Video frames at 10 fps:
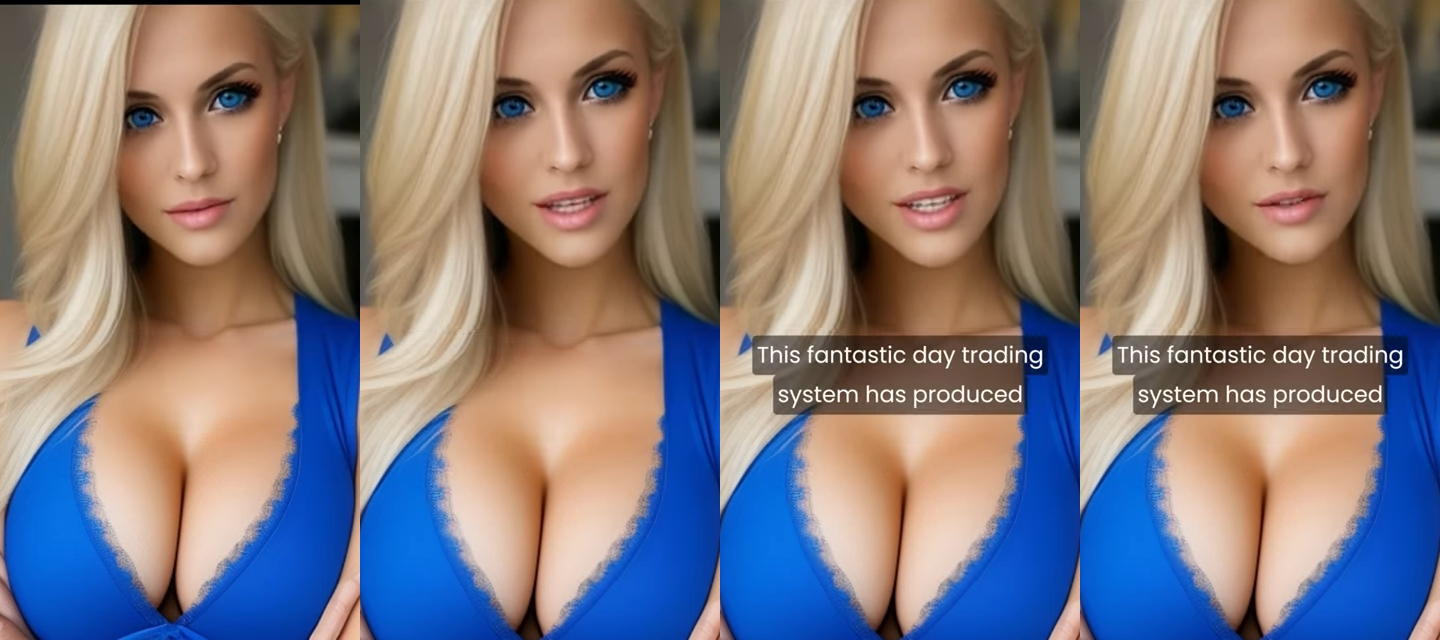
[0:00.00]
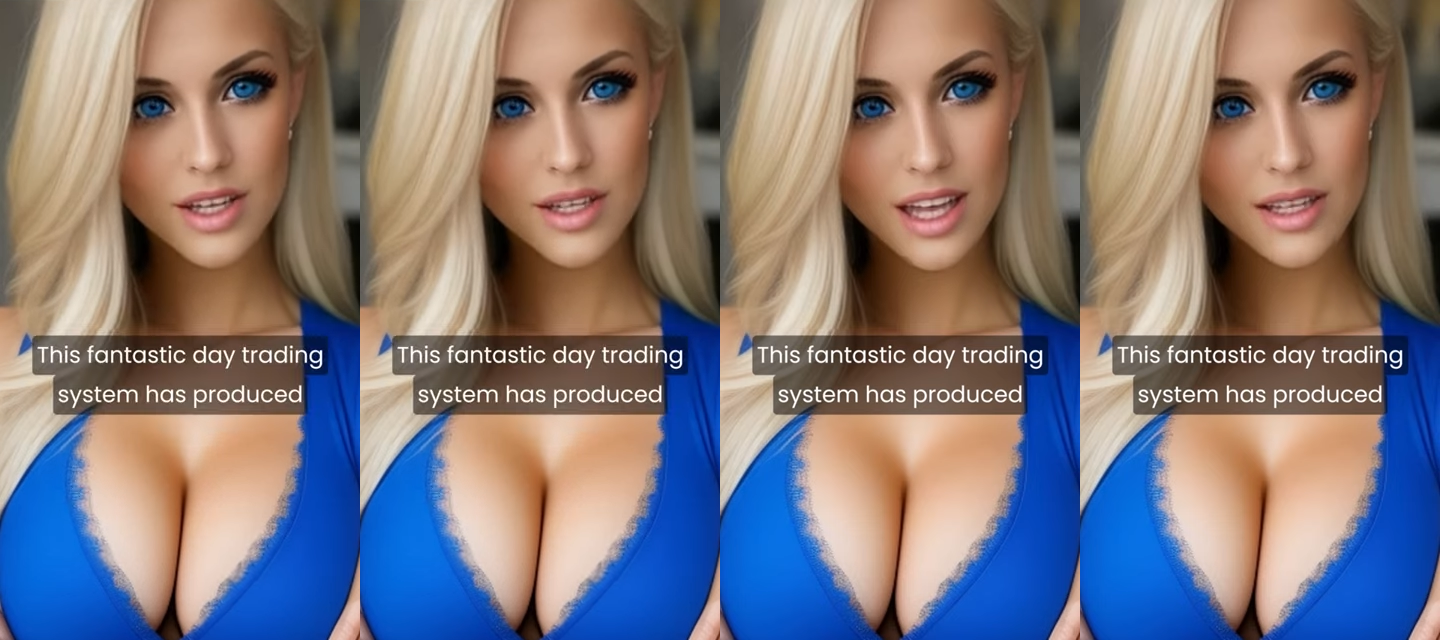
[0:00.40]
This
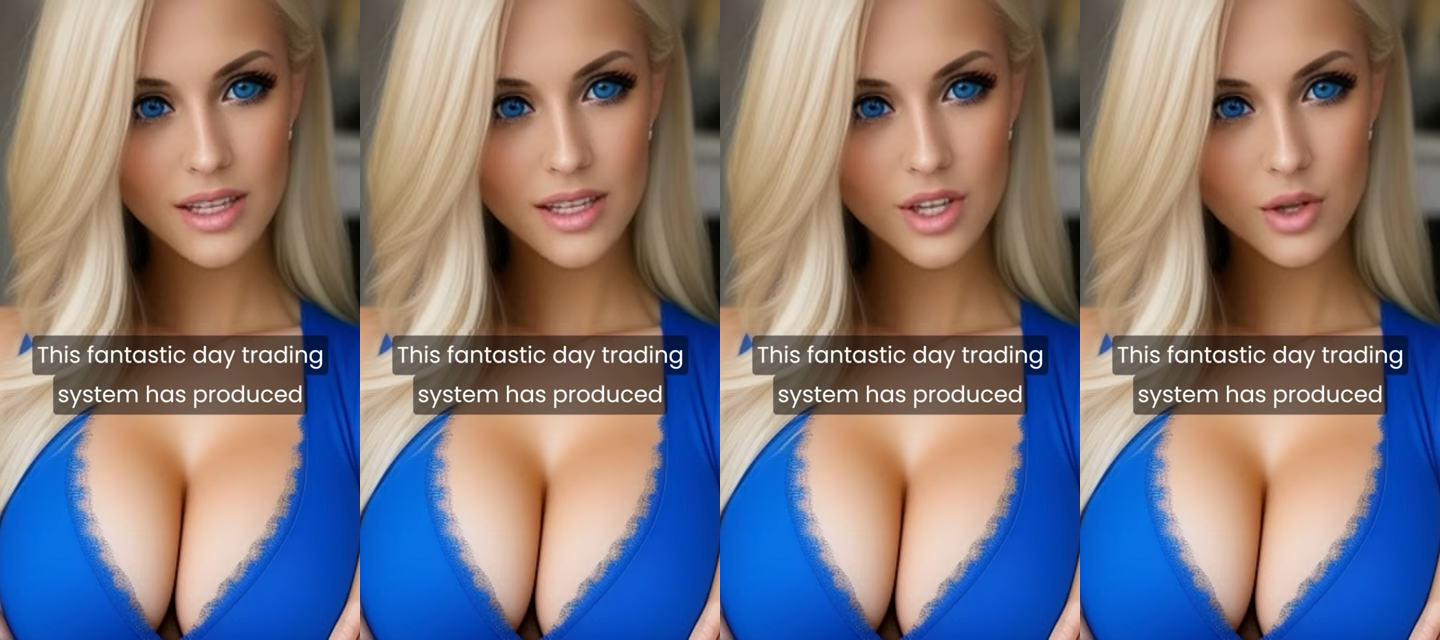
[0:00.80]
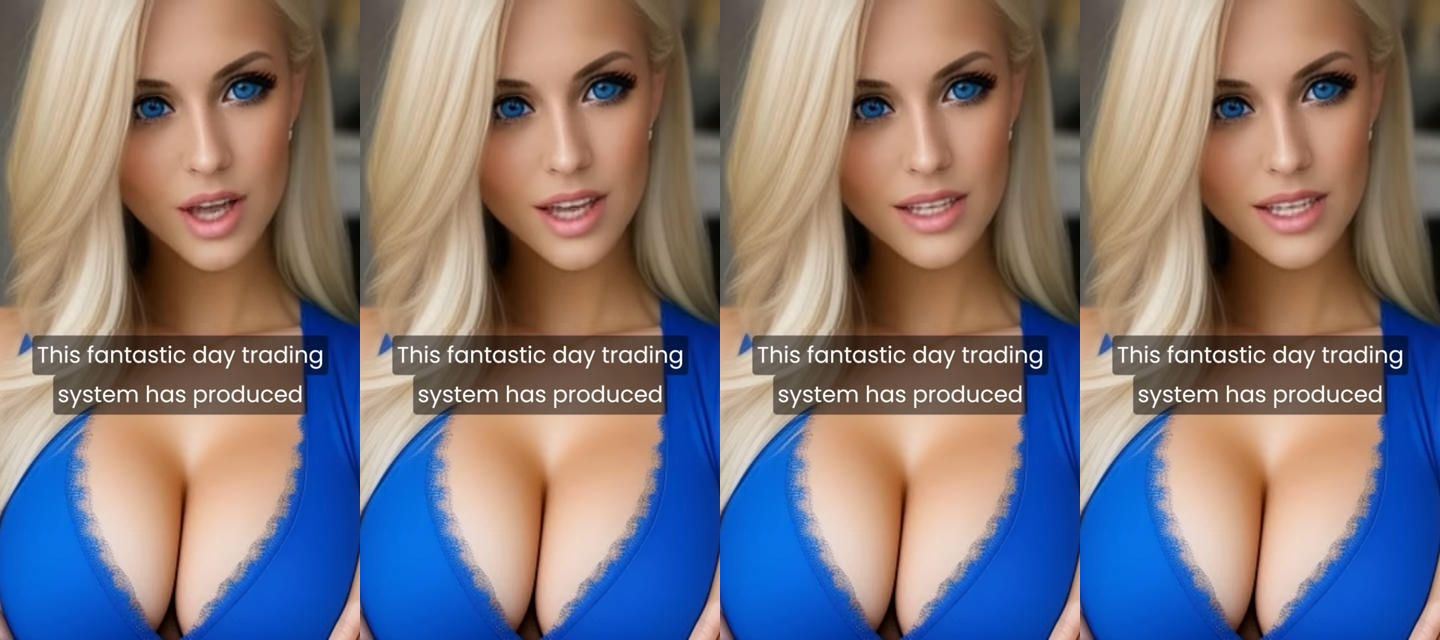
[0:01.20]
fantastic day
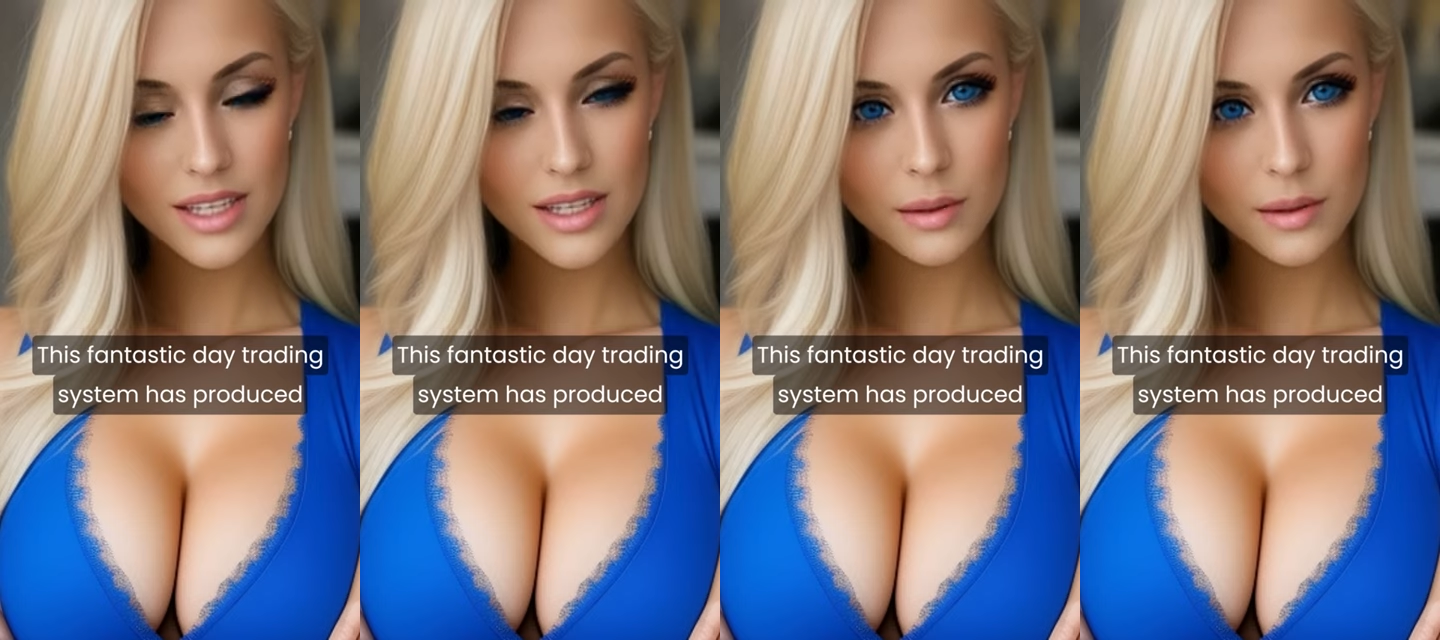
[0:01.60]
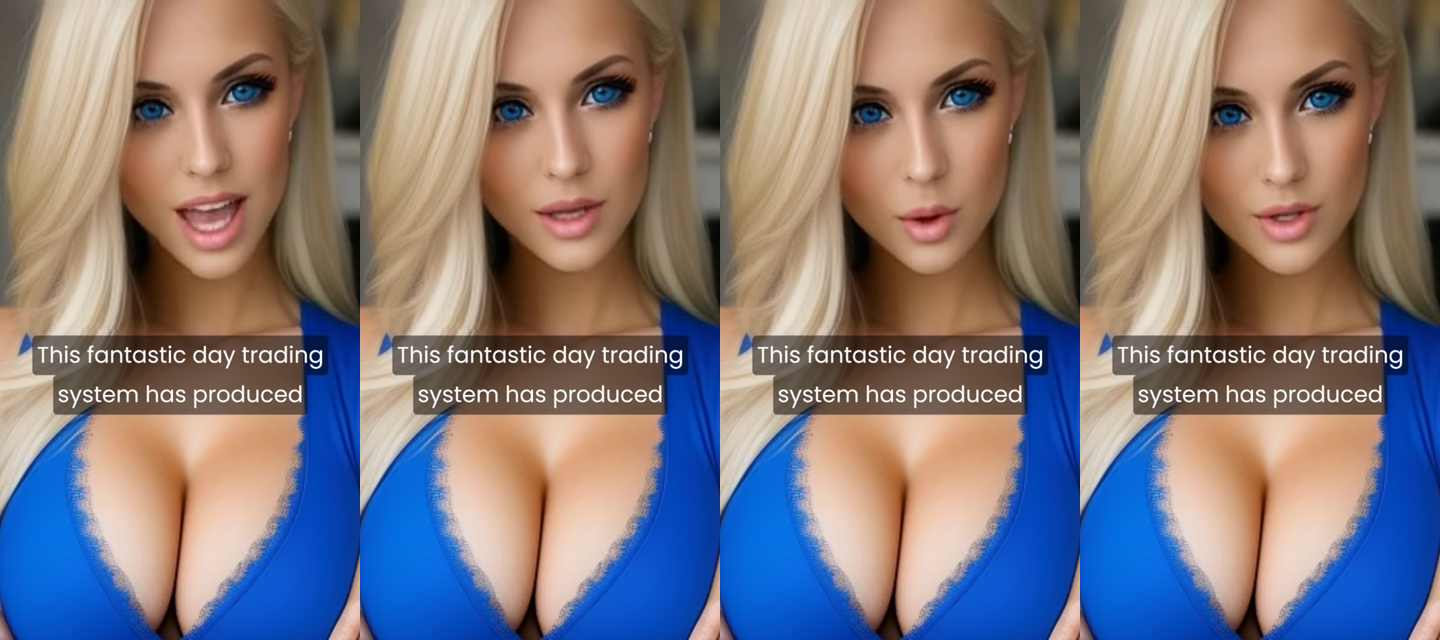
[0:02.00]
trading system
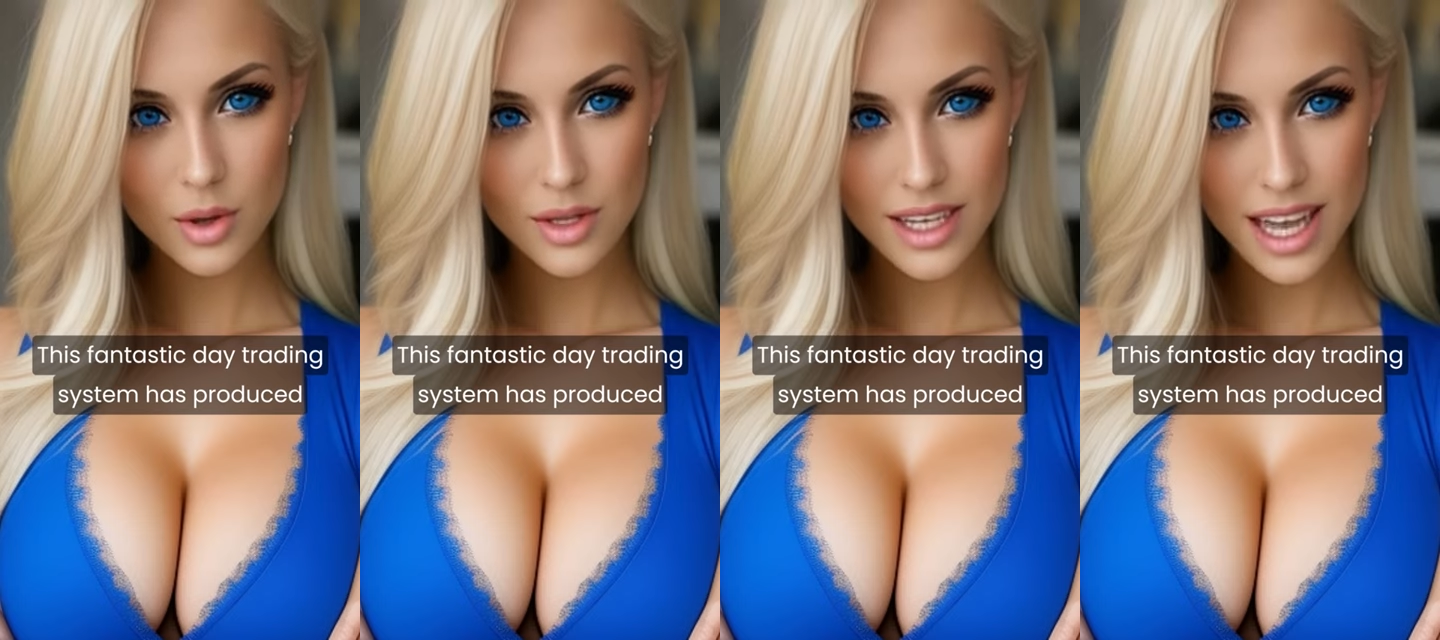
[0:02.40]
has produced